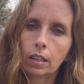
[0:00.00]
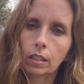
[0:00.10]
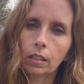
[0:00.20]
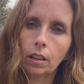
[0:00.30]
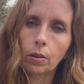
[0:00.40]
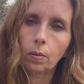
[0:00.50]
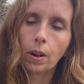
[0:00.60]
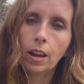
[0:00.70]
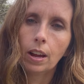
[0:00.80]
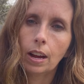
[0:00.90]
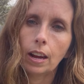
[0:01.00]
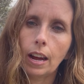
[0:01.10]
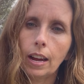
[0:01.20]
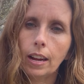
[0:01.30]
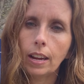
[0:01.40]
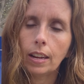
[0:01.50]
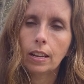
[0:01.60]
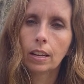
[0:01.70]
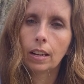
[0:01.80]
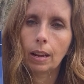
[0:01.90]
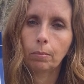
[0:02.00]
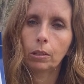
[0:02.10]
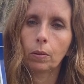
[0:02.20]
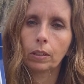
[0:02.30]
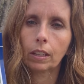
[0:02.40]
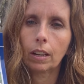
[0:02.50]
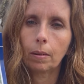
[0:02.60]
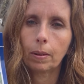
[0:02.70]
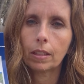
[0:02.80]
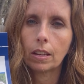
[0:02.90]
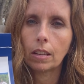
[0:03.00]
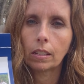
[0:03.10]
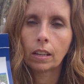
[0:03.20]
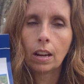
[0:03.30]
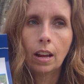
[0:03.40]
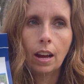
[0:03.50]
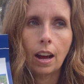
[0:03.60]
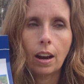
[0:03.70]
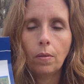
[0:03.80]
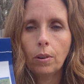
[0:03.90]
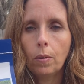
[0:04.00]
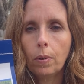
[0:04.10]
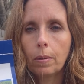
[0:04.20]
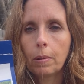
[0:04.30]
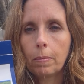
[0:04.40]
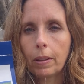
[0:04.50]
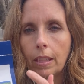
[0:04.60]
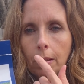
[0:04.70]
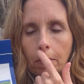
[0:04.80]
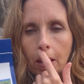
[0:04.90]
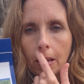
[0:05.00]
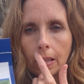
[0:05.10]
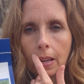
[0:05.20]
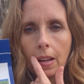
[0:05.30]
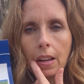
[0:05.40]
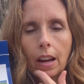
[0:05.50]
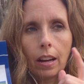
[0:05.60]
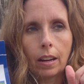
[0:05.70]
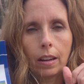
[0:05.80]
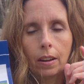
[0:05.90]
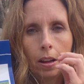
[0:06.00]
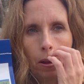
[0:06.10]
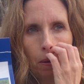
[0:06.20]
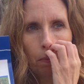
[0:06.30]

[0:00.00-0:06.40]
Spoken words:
and this year I got the elephant ears again to plant over here. And then I also have some beside me in a planter. I